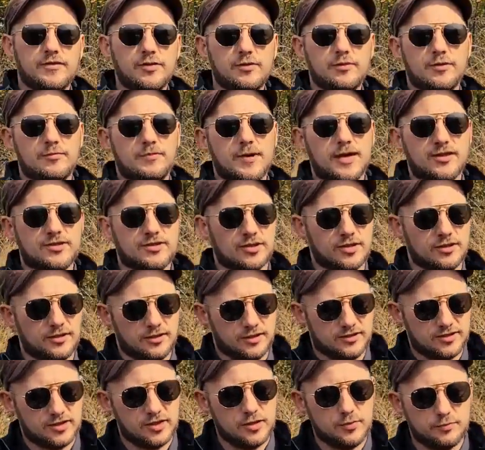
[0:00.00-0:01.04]
you imagine
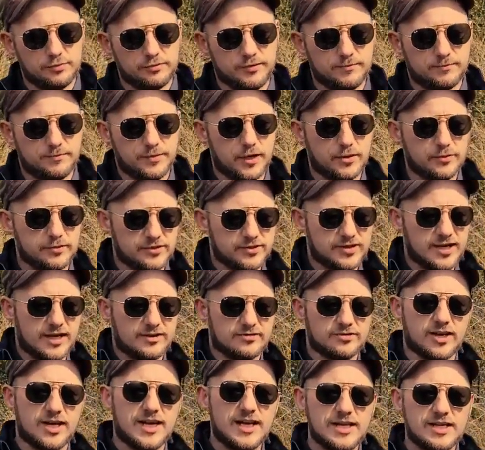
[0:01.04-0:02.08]
a superimposed
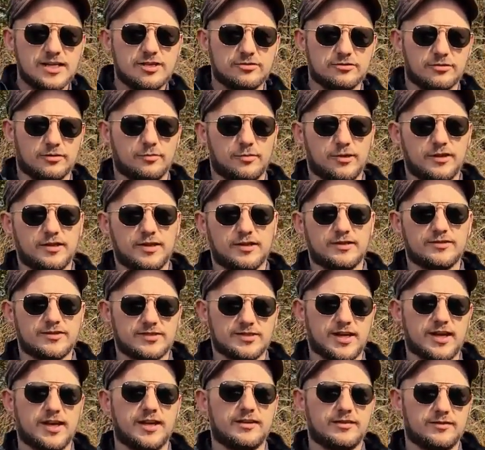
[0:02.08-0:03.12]
tetrahedron with
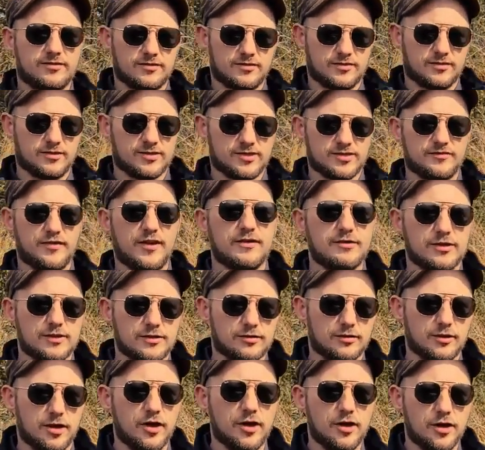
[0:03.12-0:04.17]
inside the
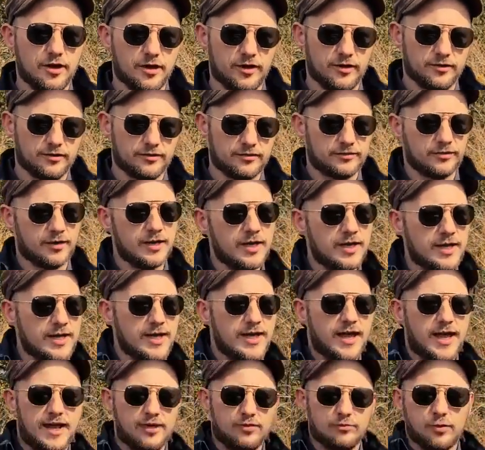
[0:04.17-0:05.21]
spherical Earth,
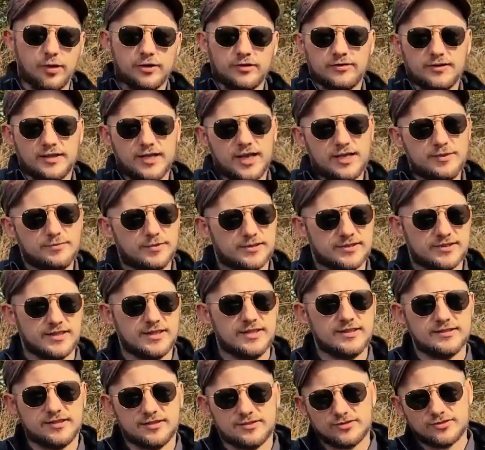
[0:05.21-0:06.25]
and one of the
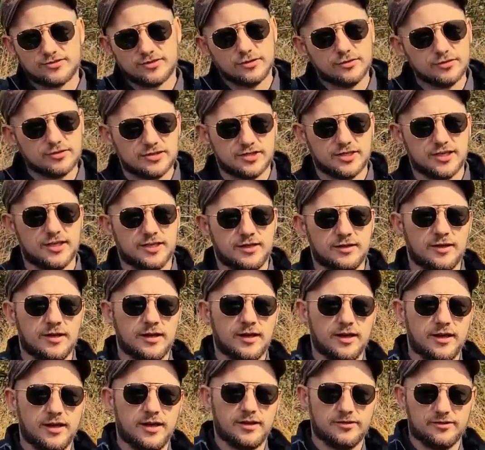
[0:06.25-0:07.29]
apices is touching
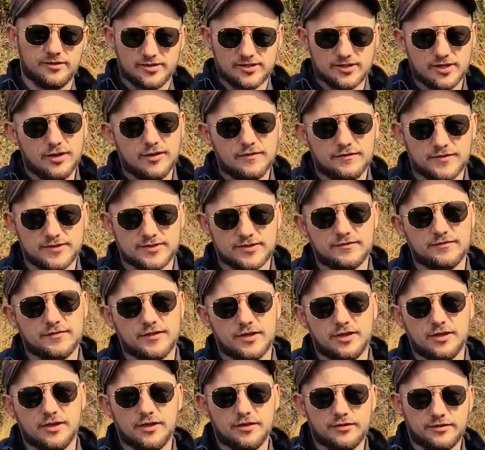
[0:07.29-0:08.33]
the surface of
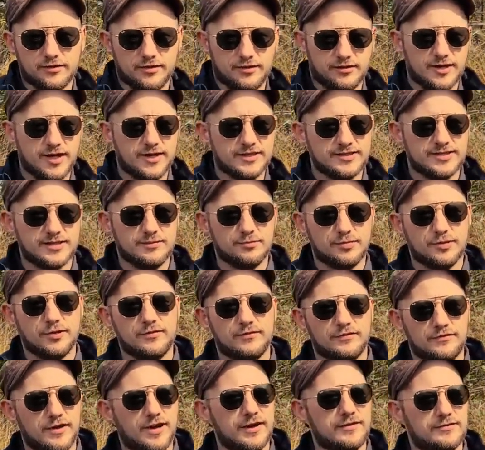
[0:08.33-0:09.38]
the Earth at
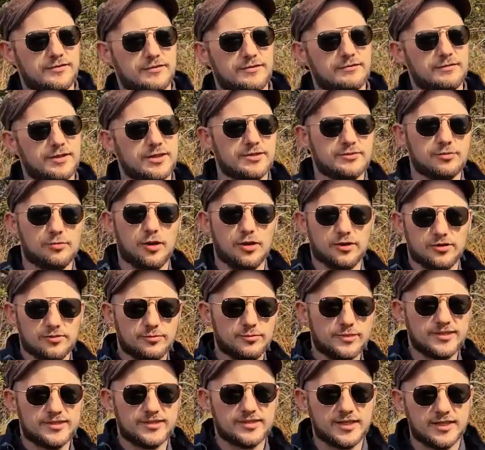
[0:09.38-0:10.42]
19.5 degrees, what do
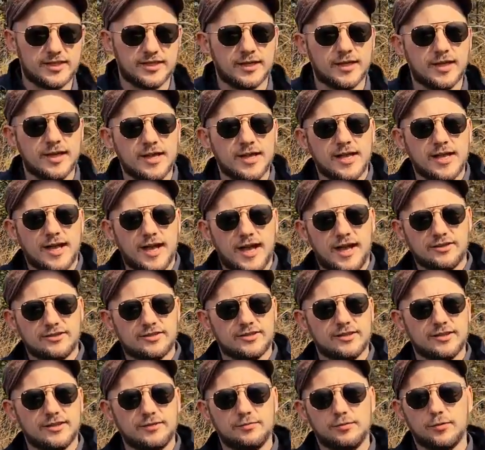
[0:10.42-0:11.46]
we see?
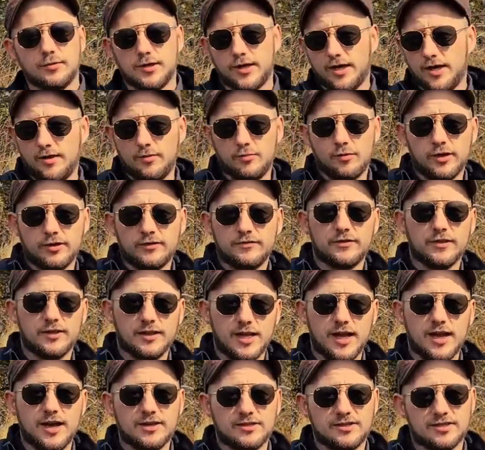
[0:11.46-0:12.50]
Actually, one of the
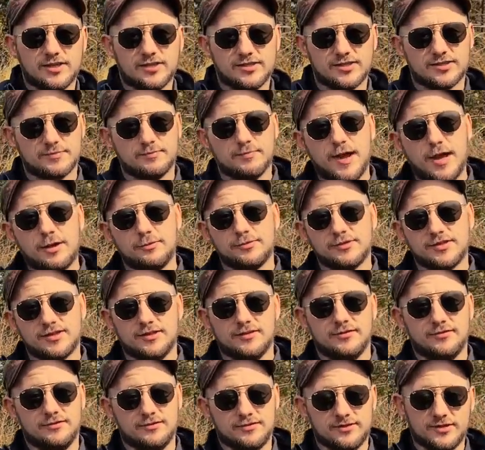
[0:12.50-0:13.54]
largest
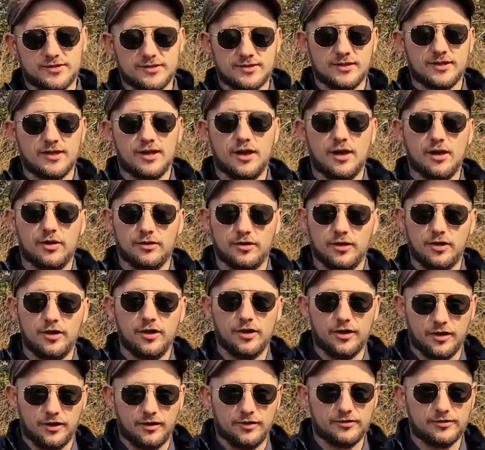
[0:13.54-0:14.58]
mountains on
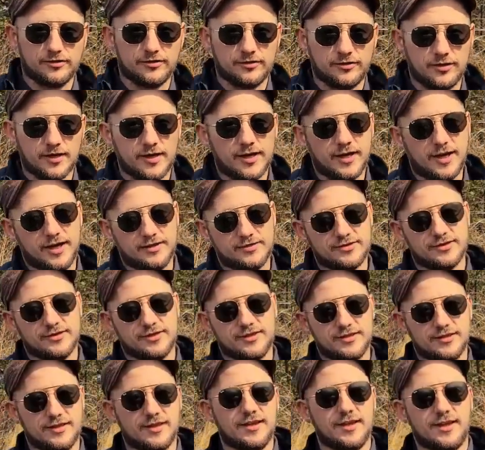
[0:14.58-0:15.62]
Earth,
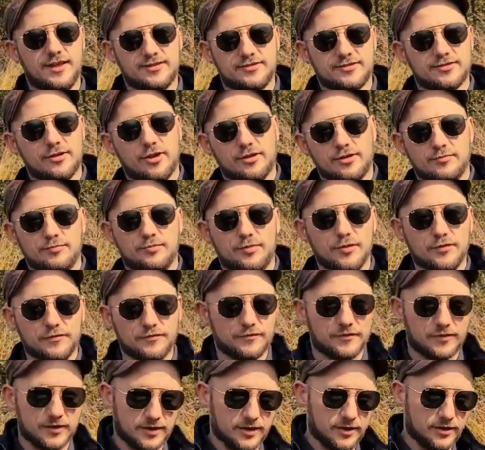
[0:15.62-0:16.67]
actually it's not
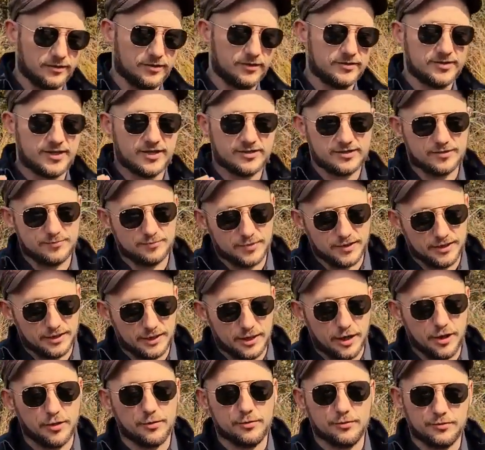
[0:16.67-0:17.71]
above the Earth, it's actually
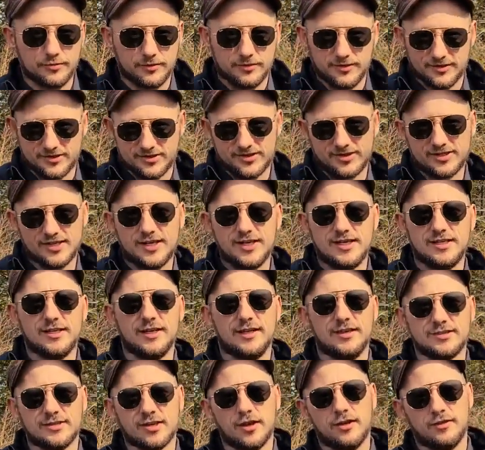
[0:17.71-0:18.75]
below the sea,
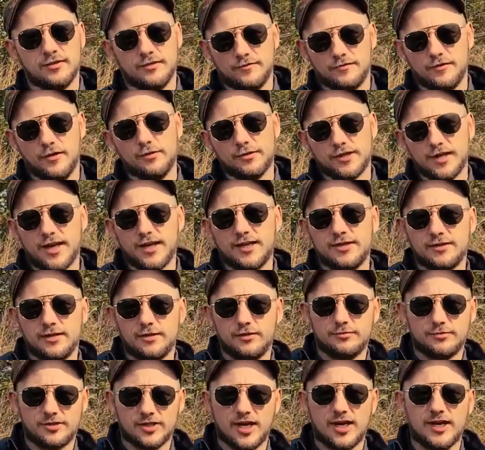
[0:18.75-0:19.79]
is the
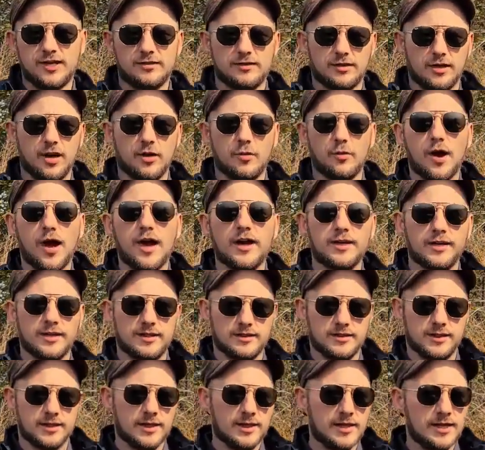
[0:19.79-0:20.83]
volcano chain Hawaii.
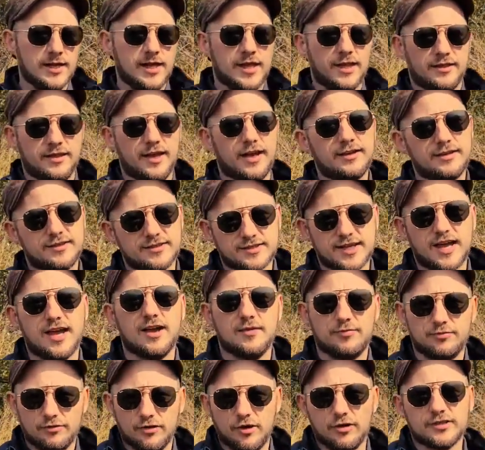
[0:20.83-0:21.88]
That is at
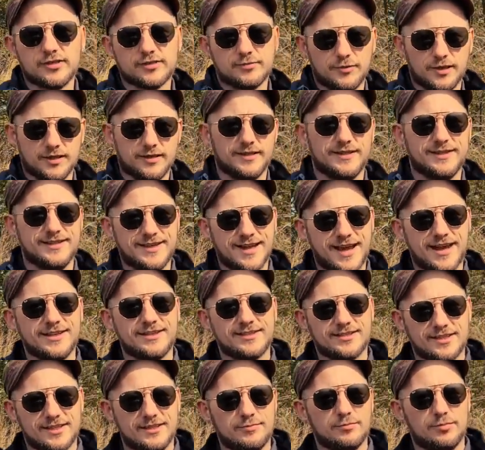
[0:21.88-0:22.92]
approximately
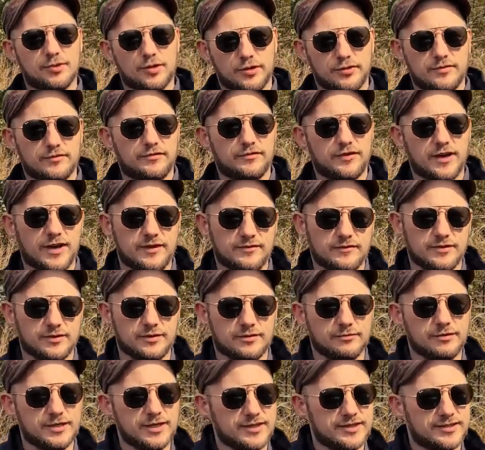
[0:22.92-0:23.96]
19.5
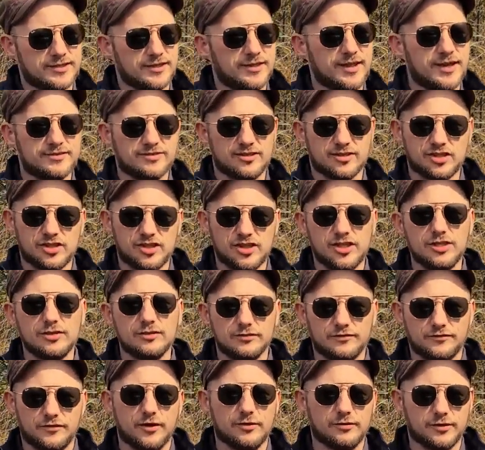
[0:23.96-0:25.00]
degrees, and that's a
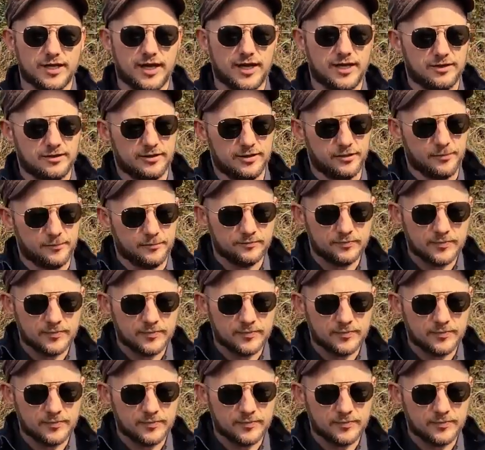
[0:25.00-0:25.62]
shield volcano.